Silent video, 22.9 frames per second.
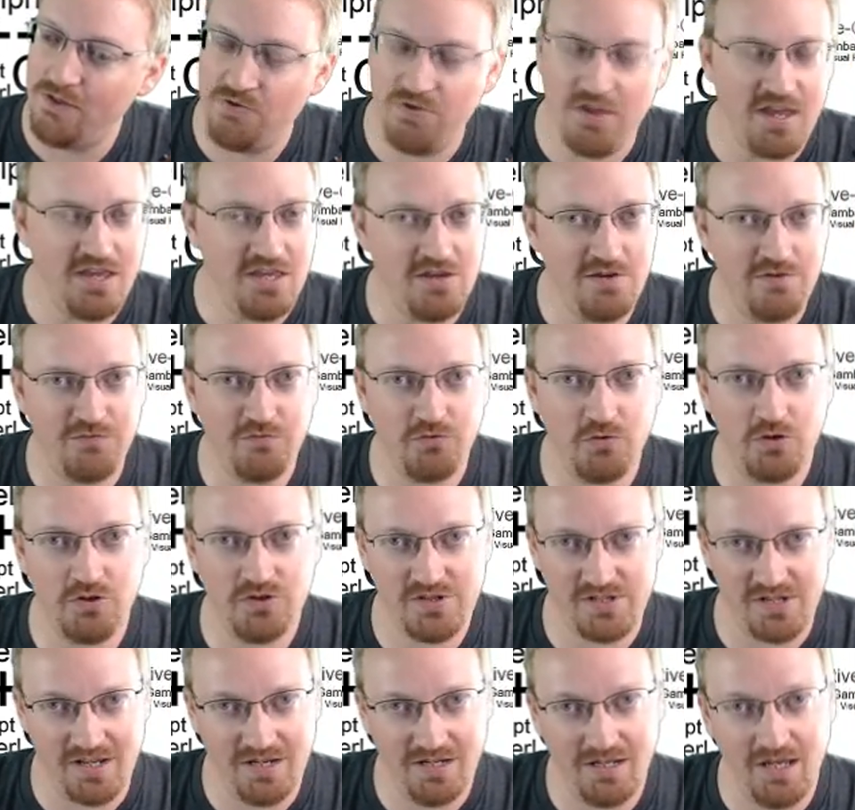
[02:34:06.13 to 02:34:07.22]
thank you for
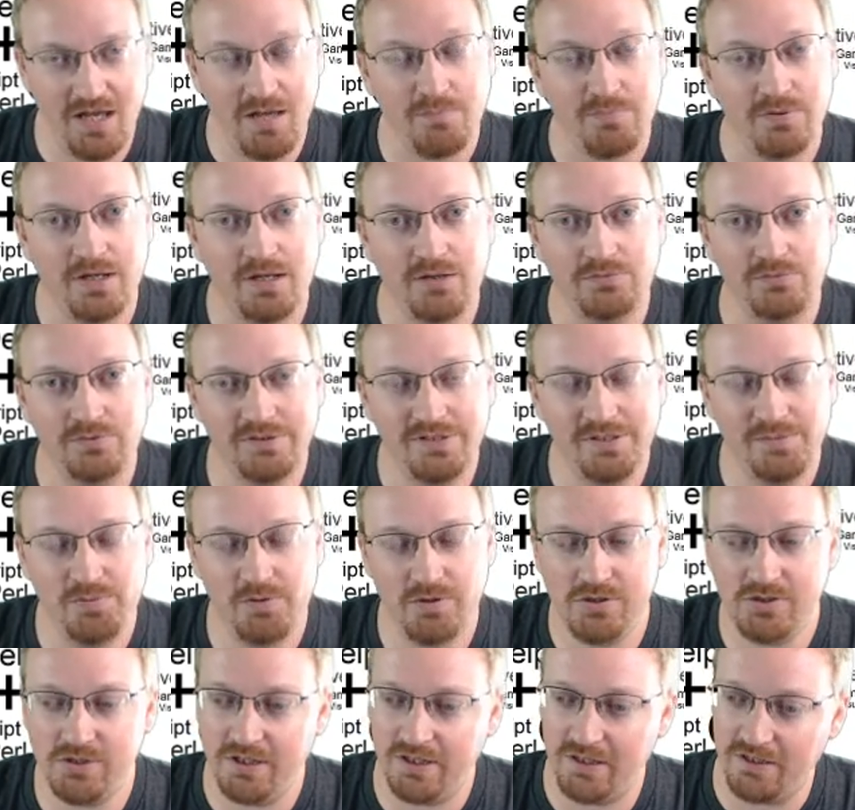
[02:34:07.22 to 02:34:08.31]
signing up. I really
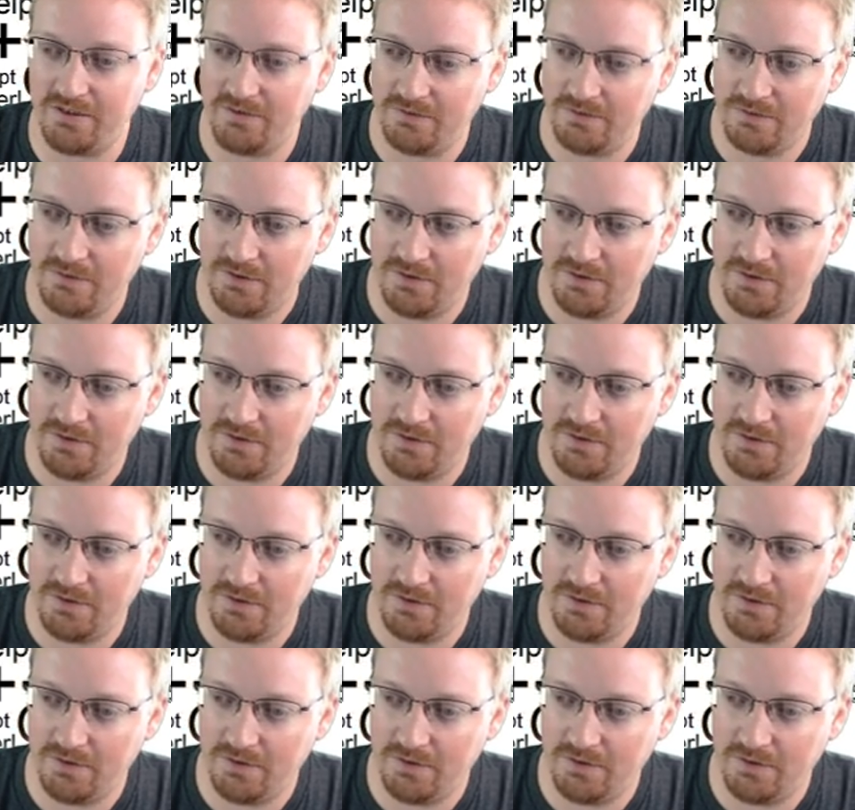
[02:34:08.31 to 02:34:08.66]
appreciate it.